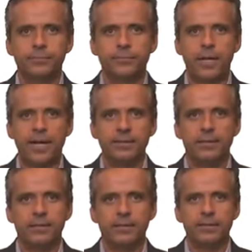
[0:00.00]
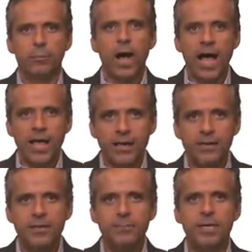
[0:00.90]
Right? Why?
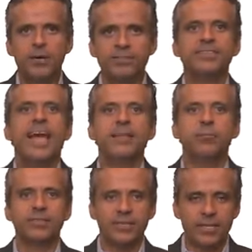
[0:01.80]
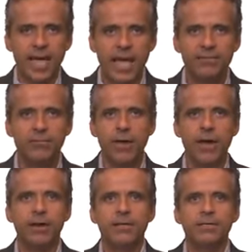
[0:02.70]
Because that was a case
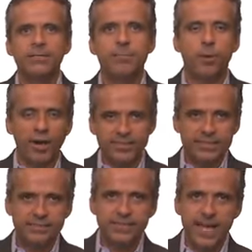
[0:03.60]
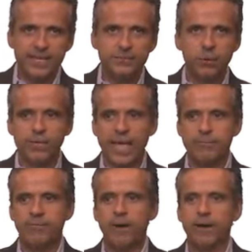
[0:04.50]
where the positive cash flow
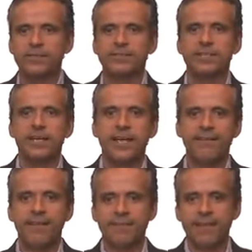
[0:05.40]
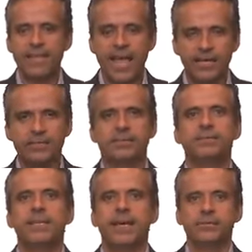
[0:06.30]
came first and then the
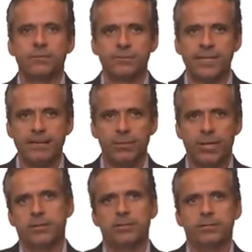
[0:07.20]
negative cash flows came later.